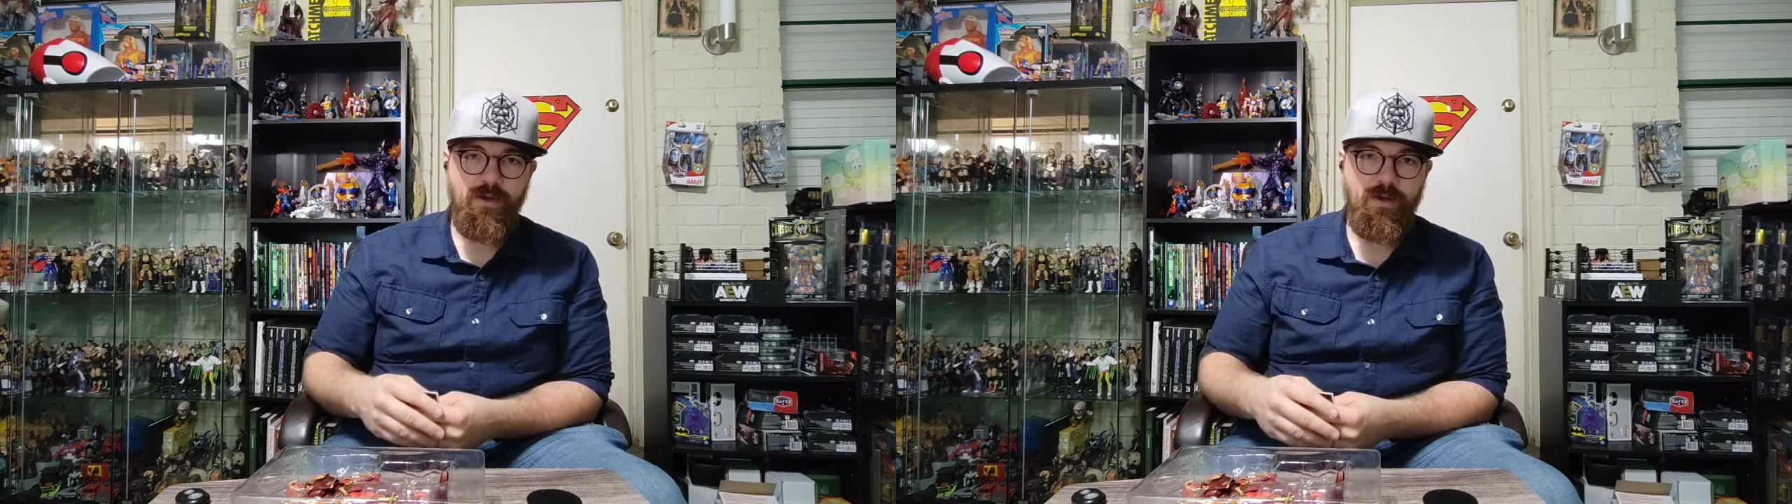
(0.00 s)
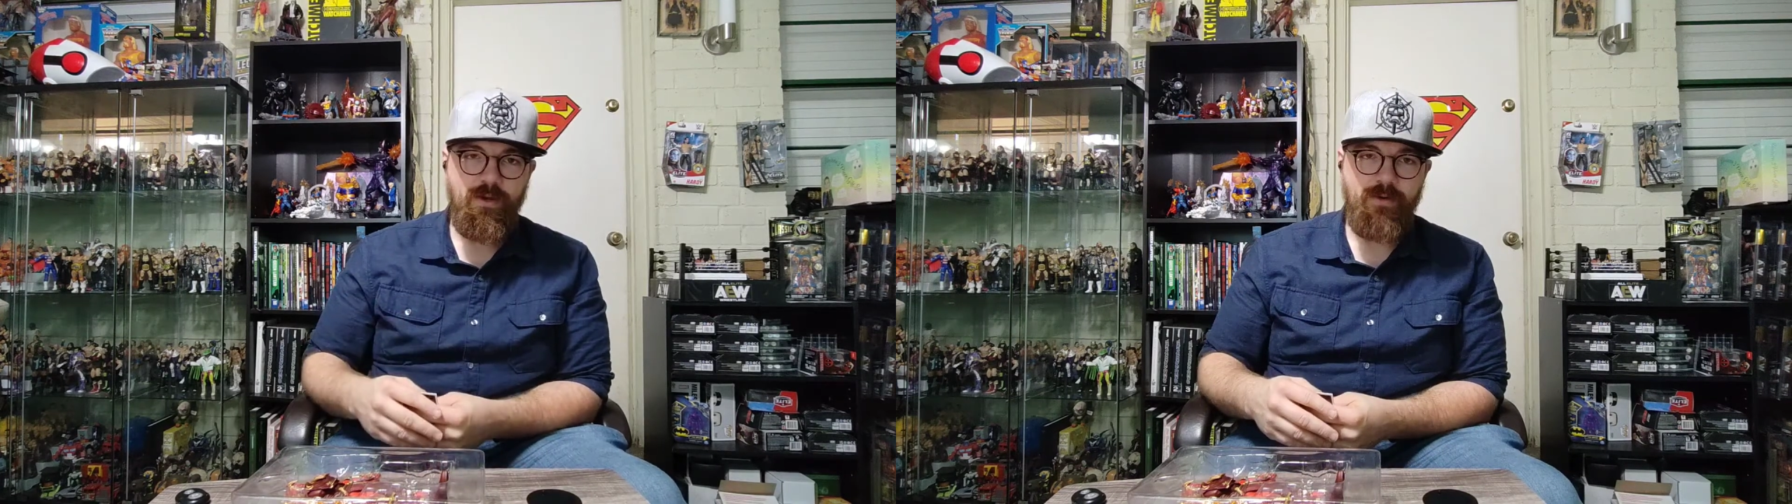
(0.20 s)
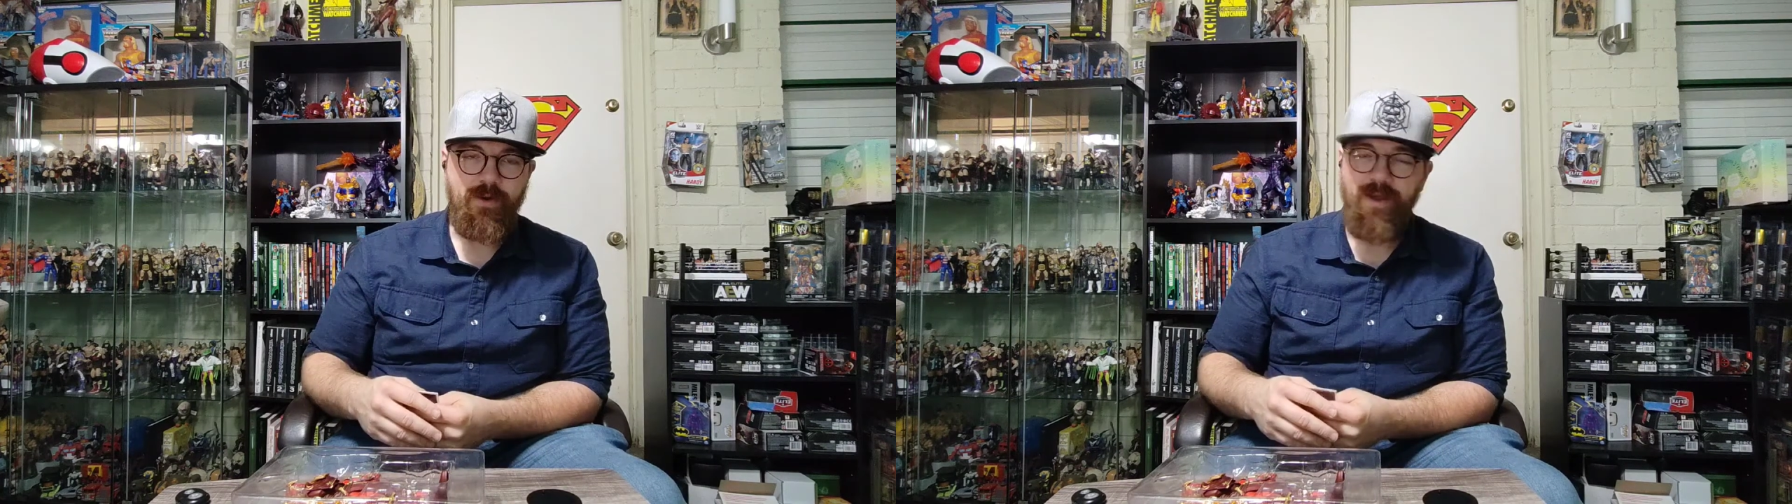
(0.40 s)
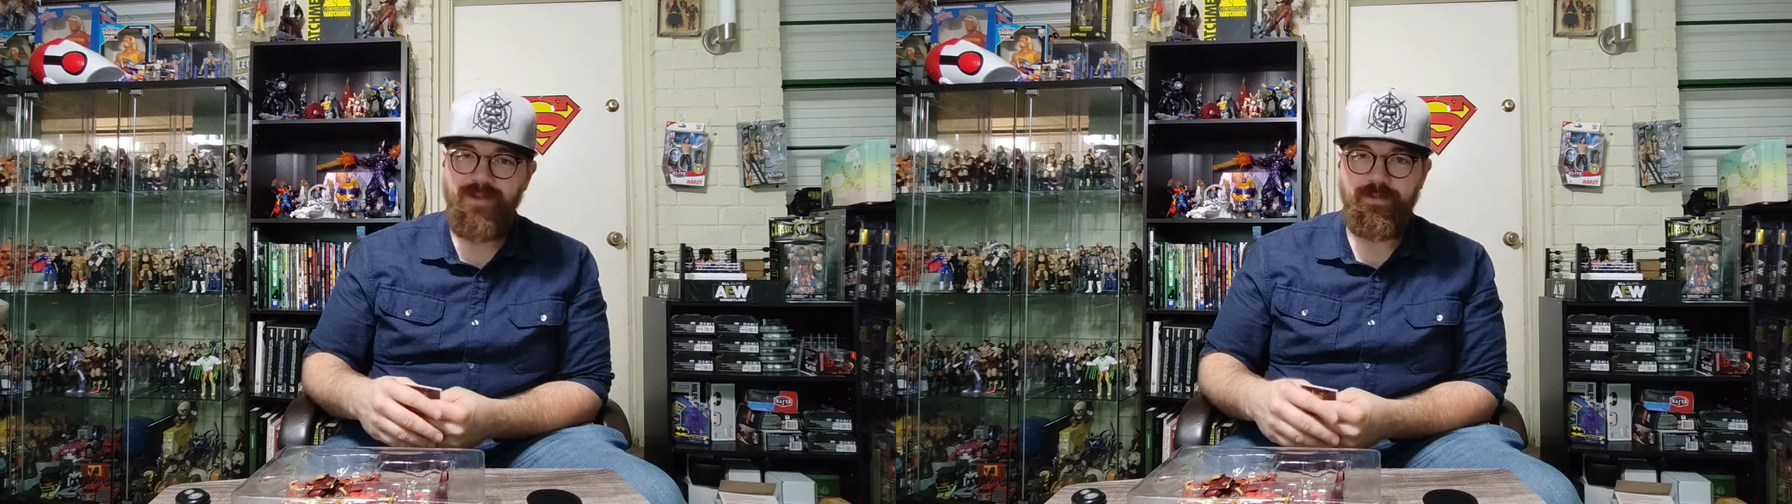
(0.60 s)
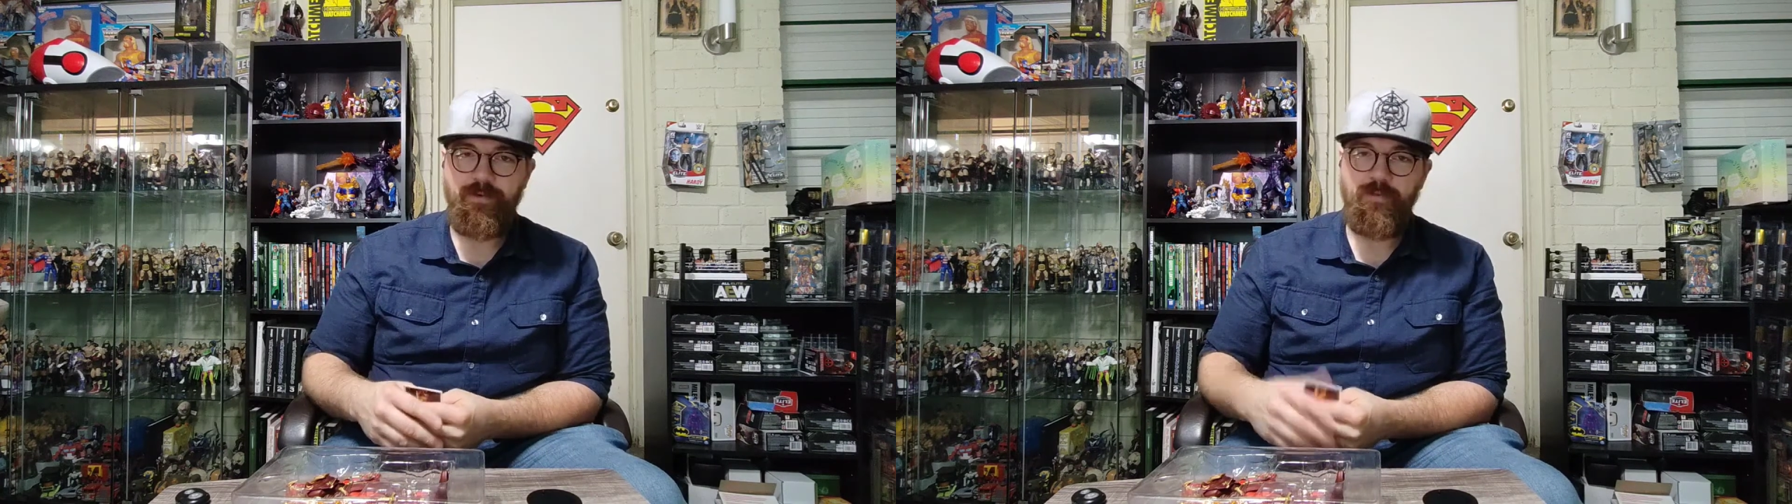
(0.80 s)
not an
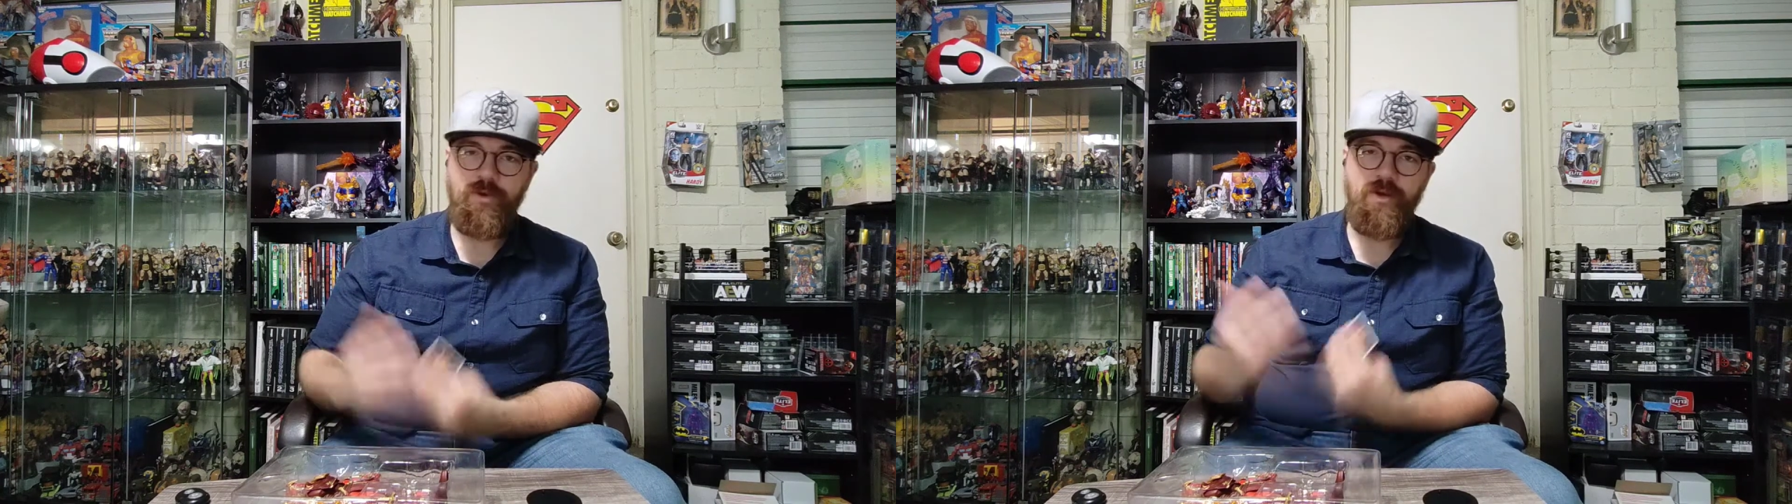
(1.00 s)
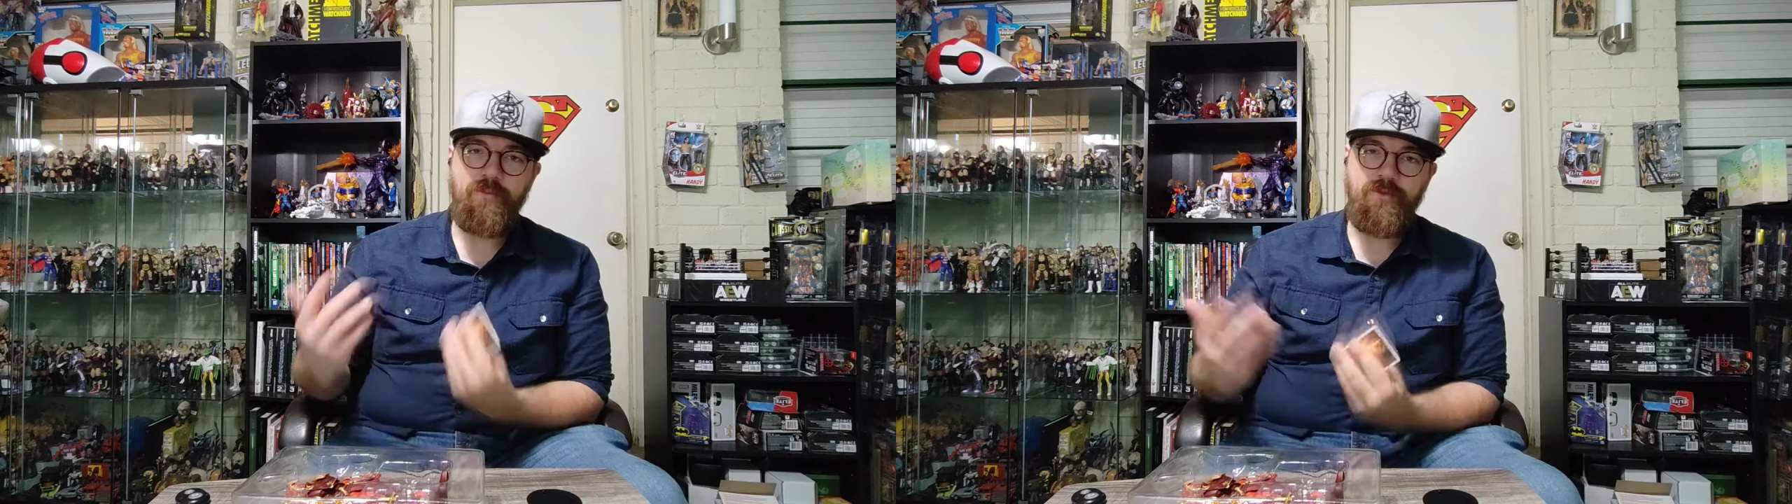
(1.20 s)
isolated problem.